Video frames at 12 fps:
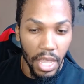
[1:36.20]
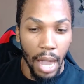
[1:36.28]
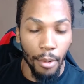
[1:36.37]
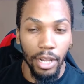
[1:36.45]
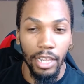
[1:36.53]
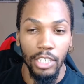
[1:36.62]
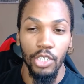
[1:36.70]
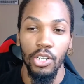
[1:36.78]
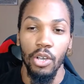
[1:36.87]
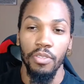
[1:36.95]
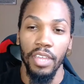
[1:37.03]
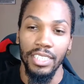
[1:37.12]
I want to let you
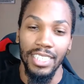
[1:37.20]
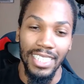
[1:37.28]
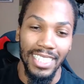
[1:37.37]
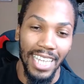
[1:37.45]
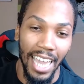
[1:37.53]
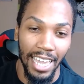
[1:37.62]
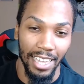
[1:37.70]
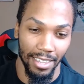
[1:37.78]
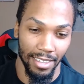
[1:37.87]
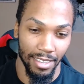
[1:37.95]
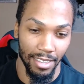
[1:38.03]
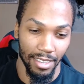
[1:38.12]
know that today
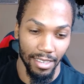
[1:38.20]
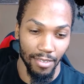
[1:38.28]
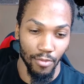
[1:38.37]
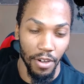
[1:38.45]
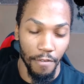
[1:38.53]
we